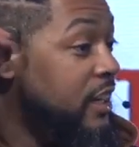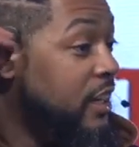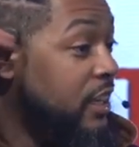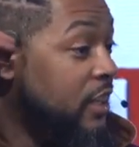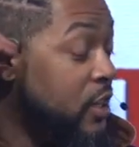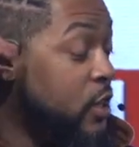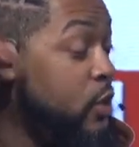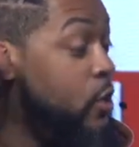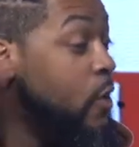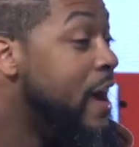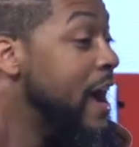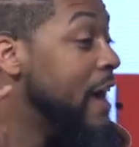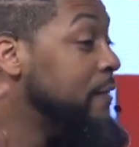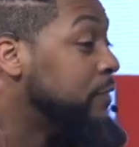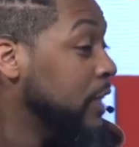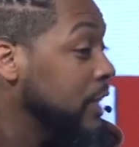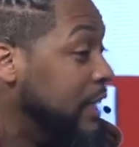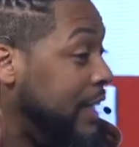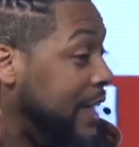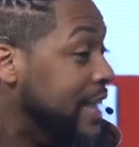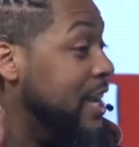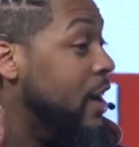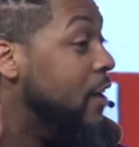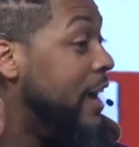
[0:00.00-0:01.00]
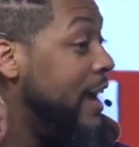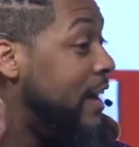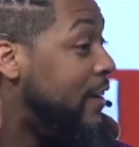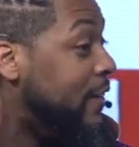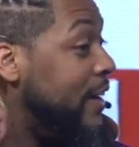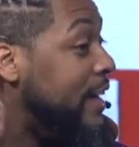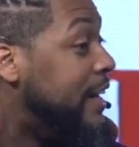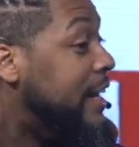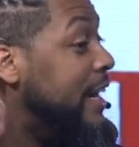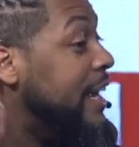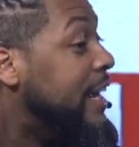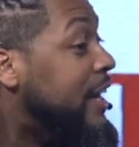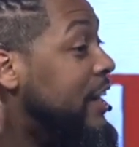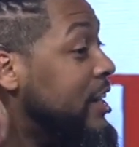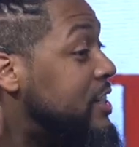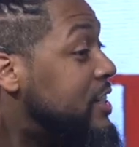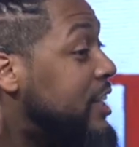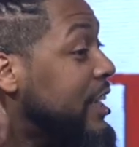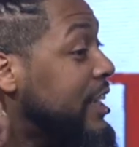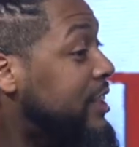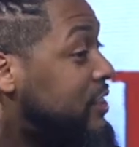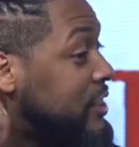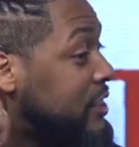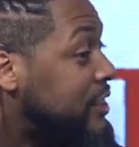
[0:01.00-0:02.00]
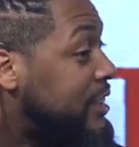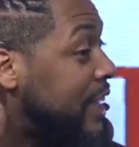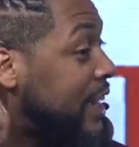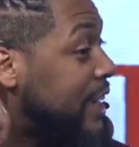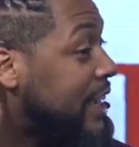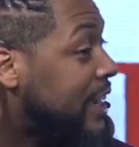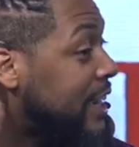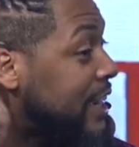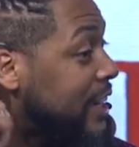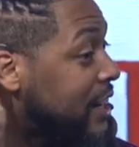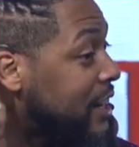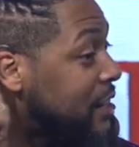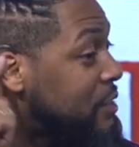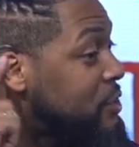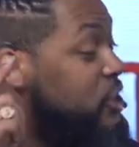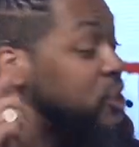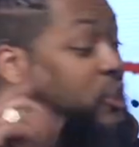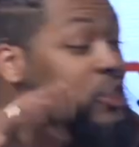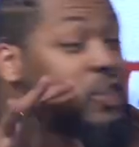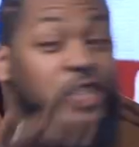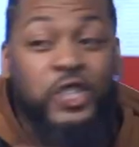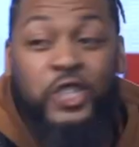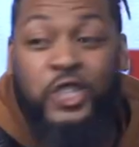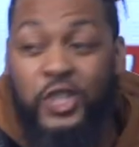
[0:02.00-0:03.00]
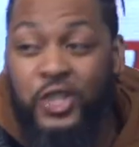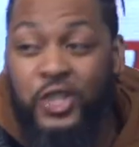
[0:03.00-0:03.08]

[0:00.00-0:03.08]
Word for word: You're gonna have to lean your ear in to hear Jesus. Can you hear? Shh.